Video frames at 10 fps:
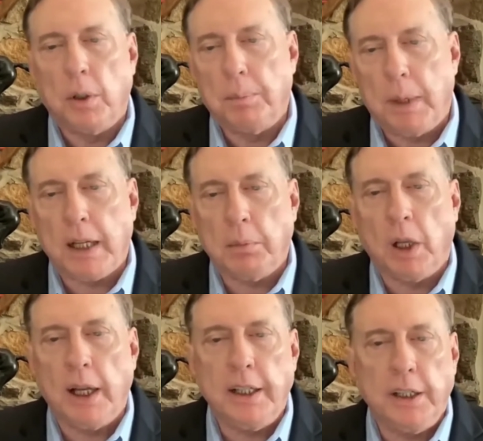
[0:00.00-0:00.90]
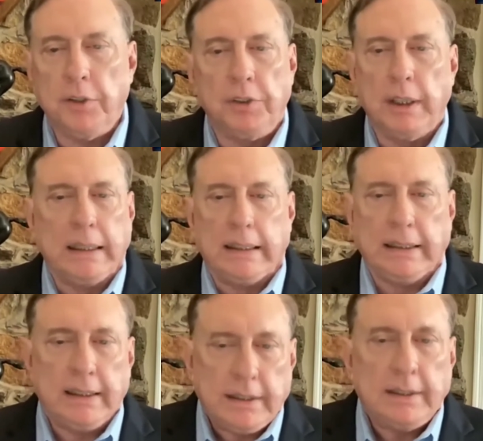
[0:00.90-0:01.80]
so bottom line is,
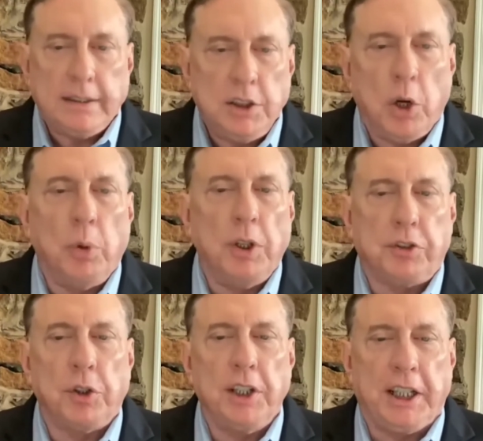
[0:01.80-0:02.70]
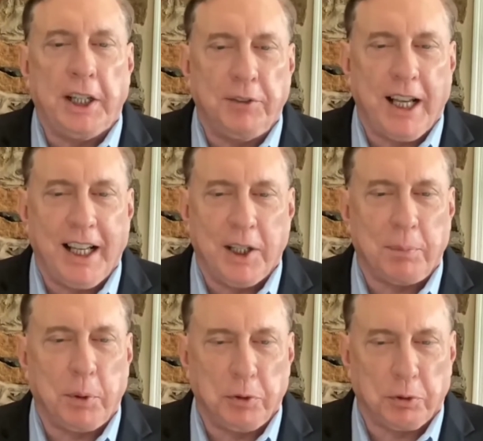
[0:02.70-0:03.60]
no one's going to give that
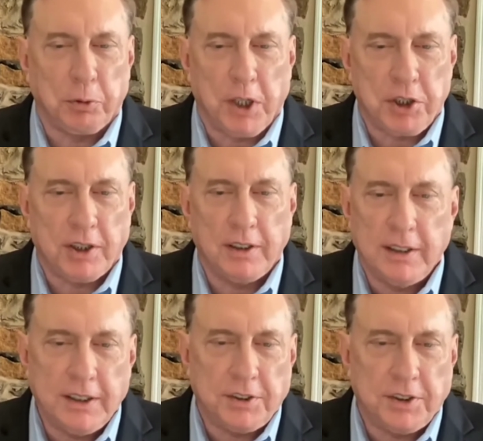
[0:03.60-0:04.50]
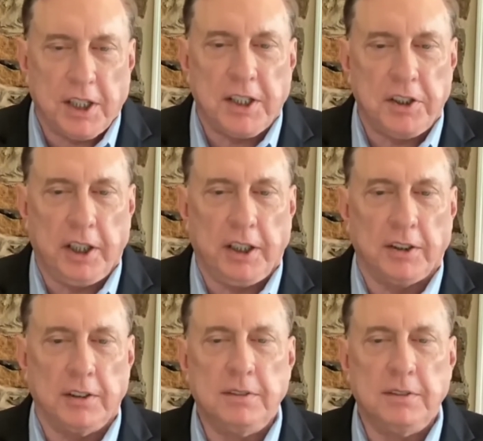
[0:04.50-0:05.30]
up who's a Russian. It's a done deal.